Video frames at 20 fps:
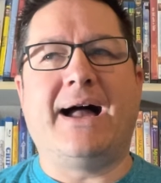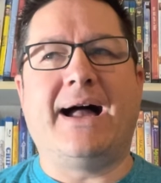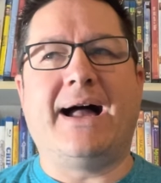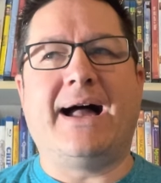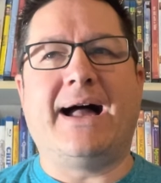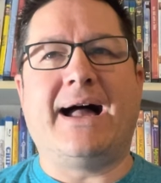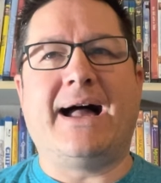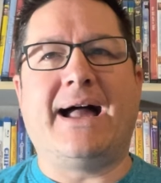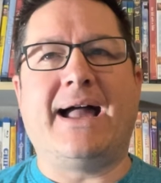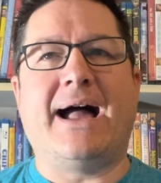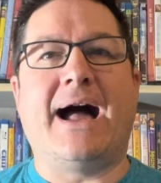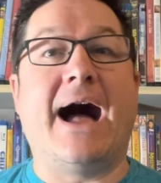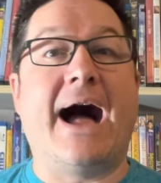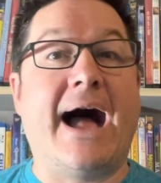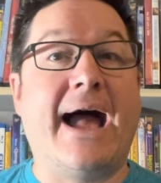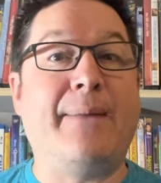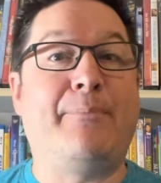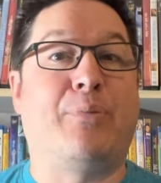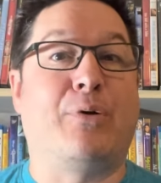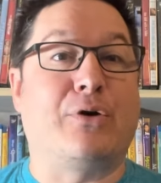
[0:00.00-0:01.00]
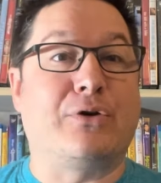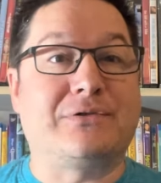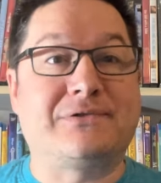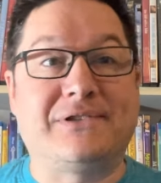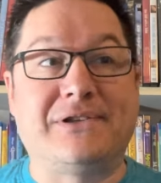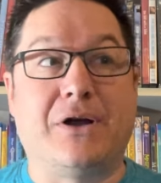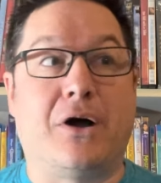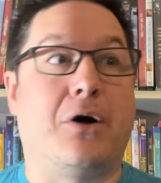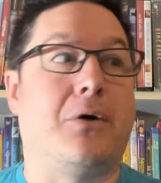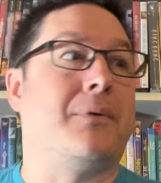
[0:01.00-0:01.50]
I, I
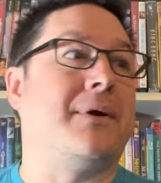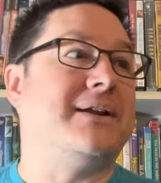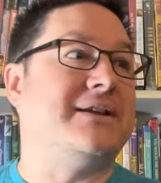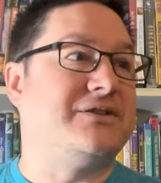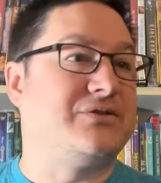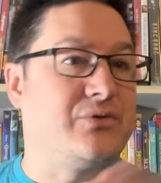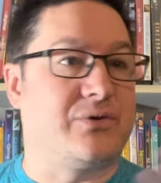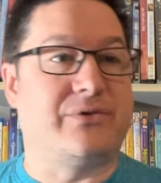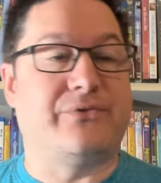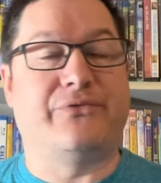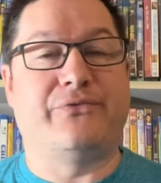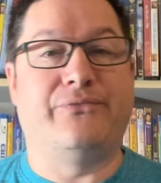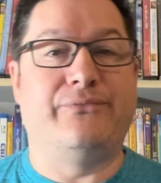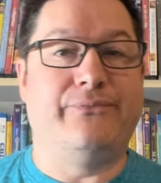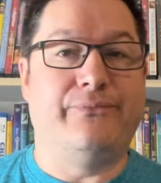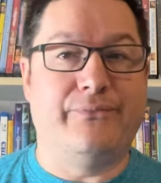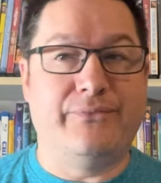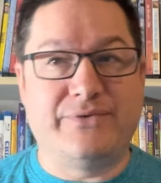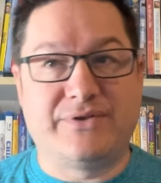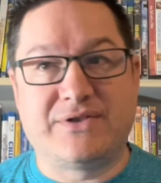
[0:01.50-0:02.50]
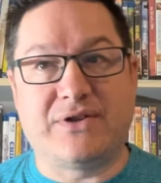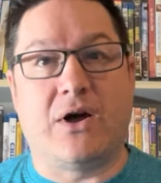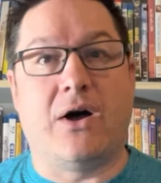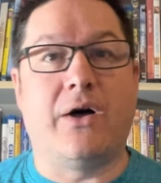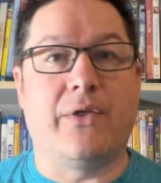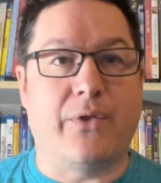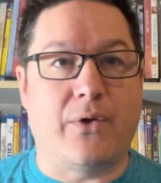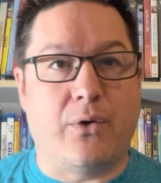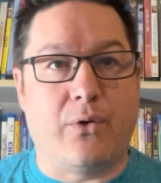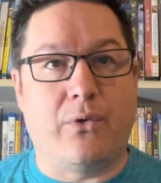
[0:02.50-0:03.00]
personally already sort of saw
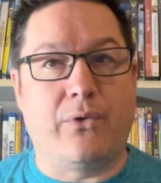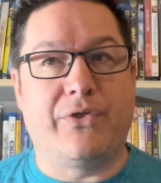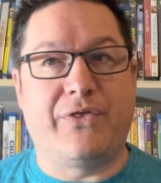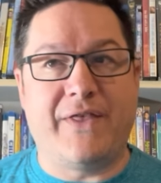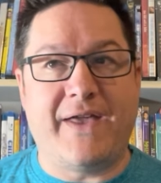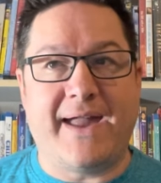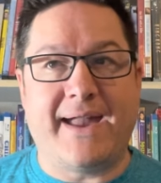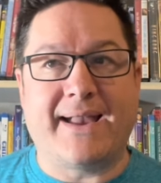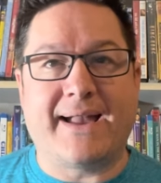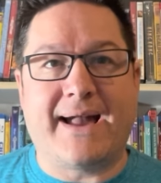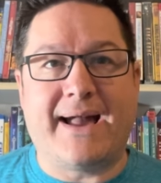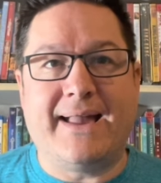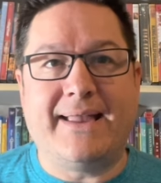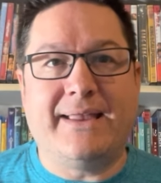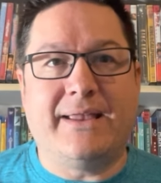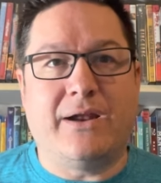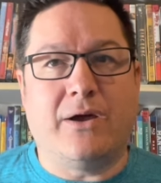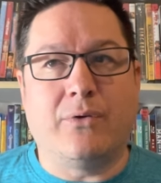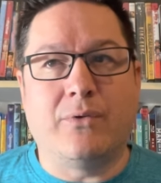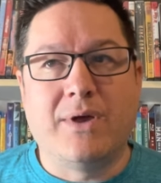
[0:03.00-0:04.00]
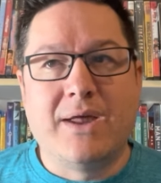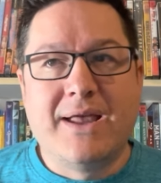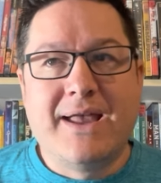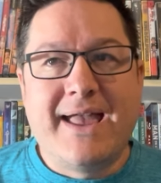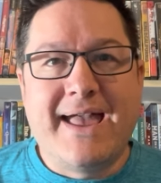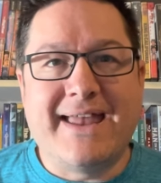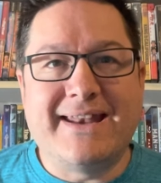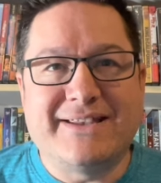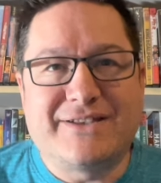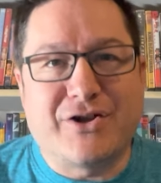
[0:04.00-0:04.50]
the whole thing, I, you know,
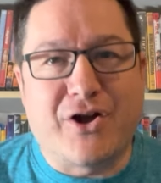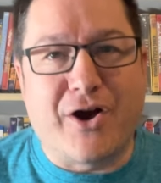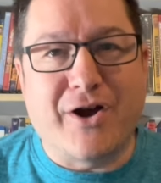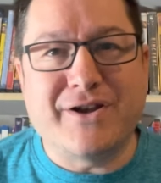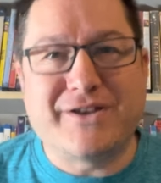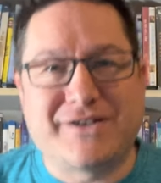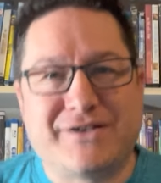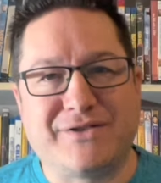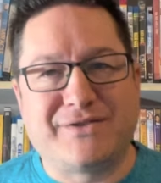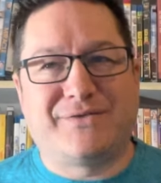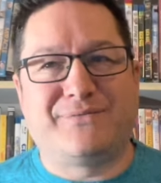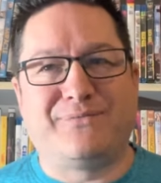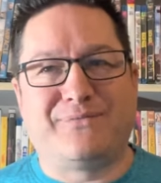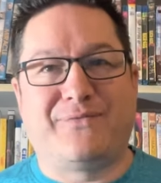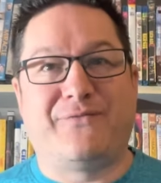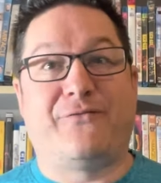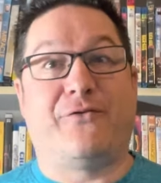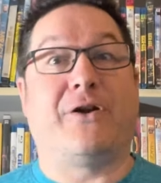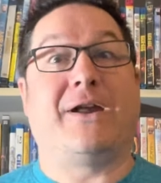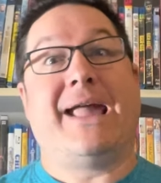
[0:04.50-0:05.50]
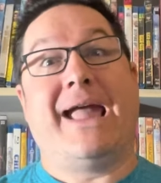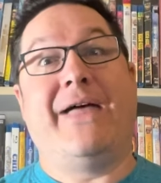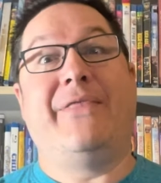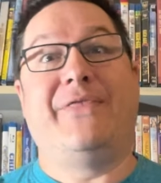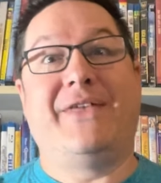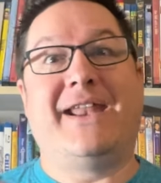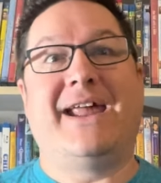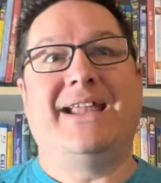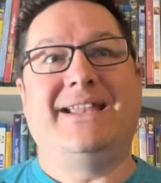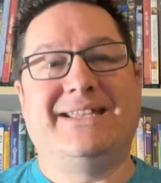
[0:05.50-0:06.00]
and it's hard to forget
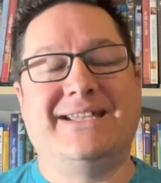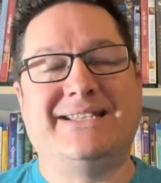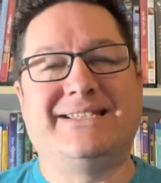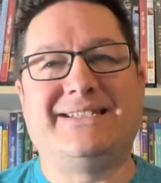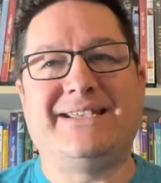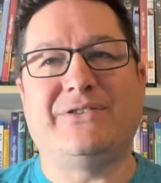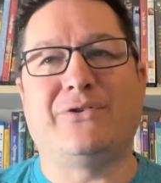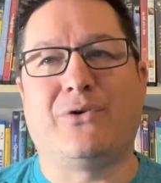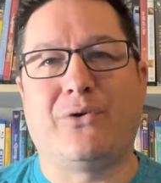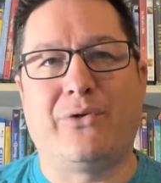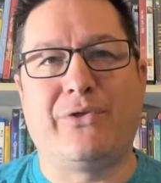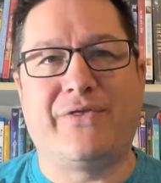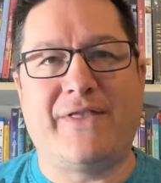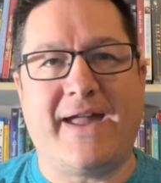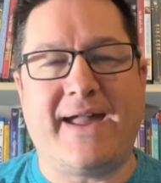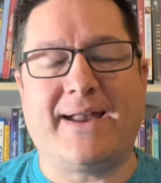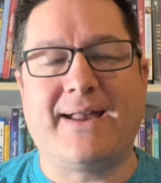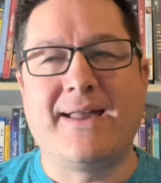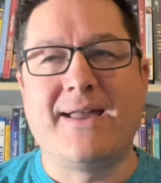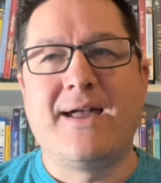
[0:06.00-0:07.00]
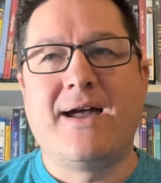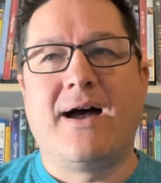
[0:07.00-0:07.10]
that I did see the whole thing.